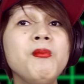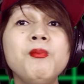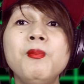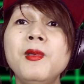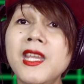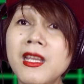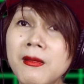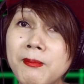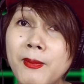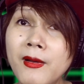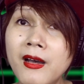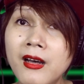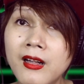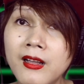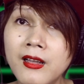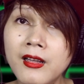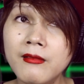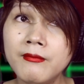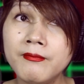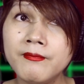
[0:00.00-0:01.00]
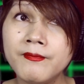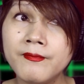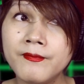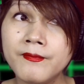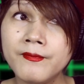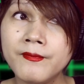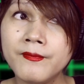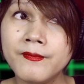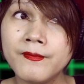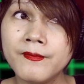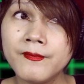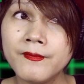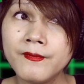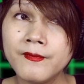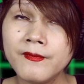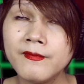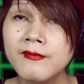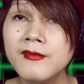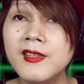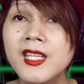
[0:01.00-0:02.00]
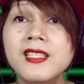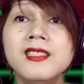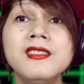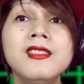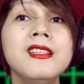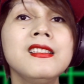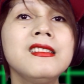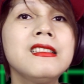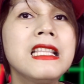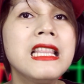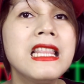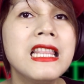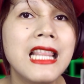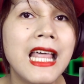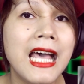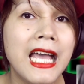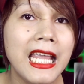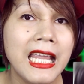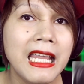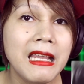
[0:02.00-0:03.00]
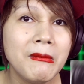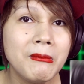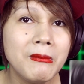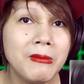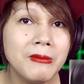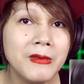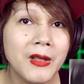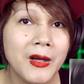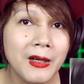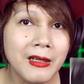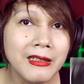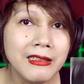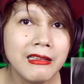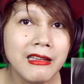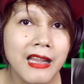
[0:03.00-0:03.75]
People, this is live, no?